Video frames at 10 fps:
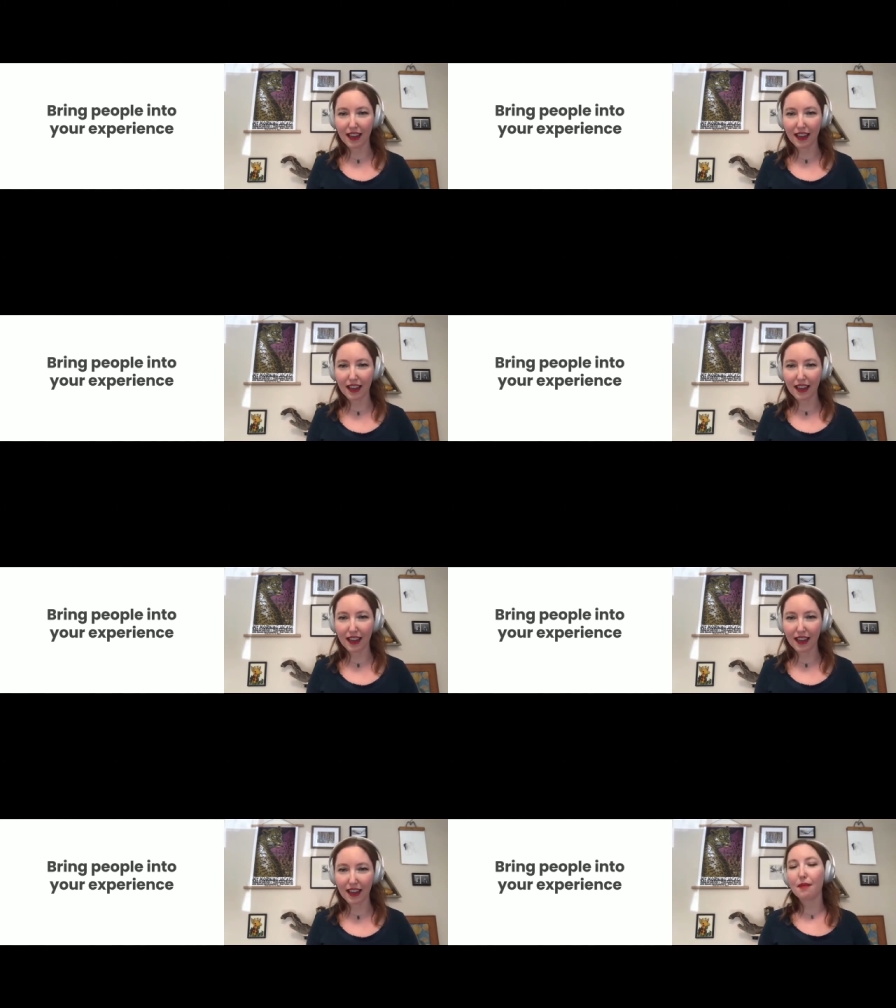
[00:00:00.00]
to care a
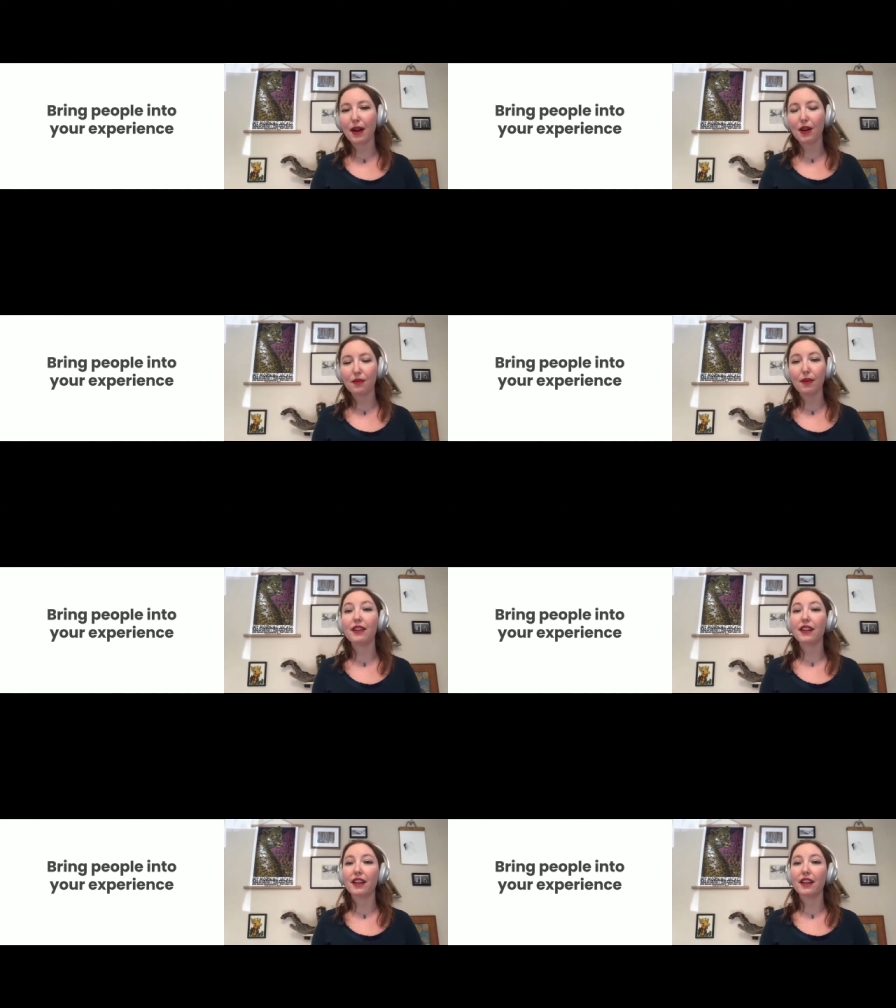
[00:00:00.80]
lot about
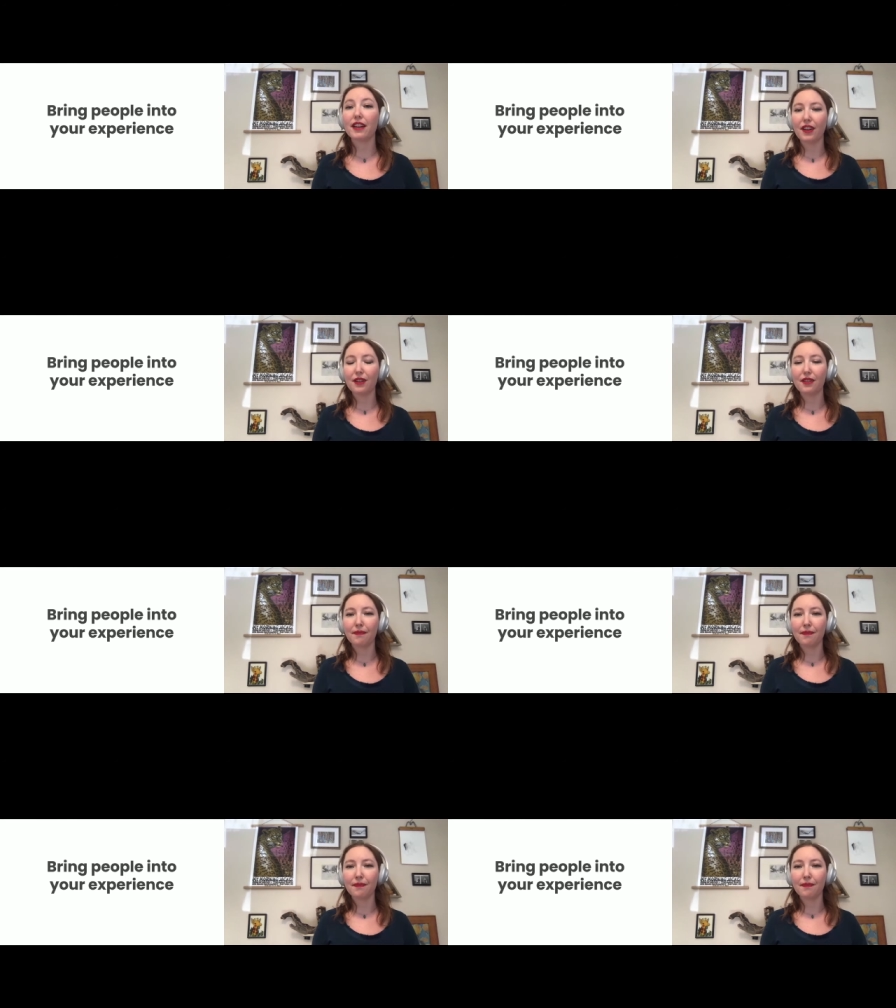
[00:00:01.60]
whether or not you vote.